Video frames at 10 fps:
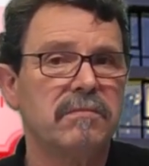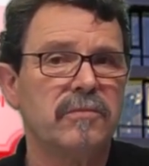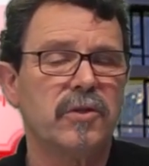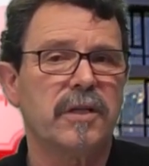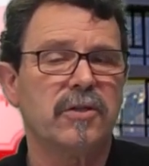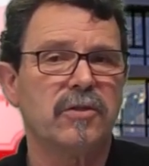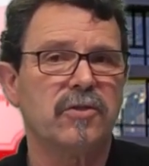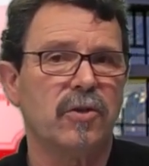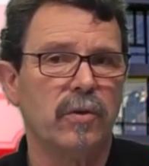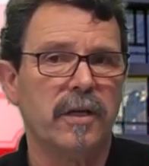you can
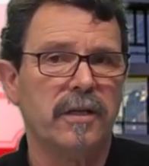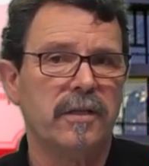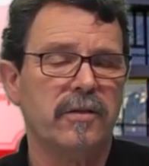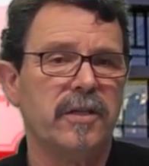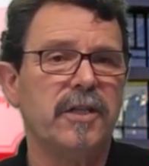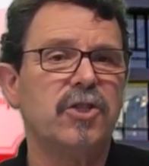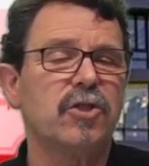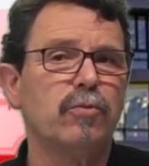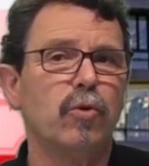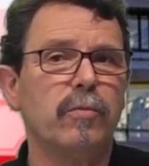control each
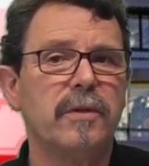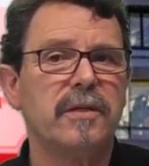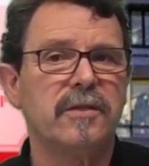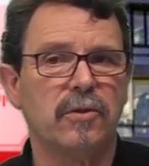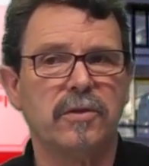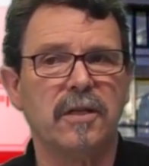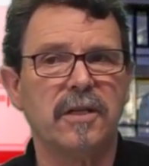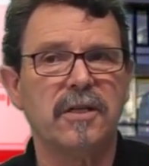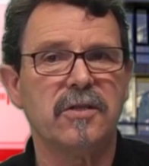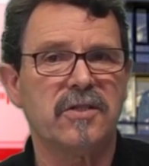room totally
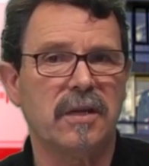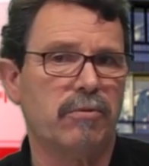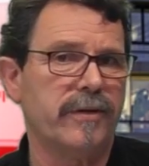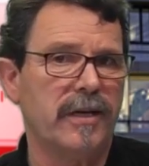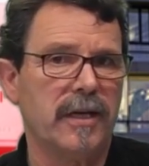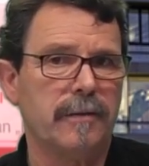separately.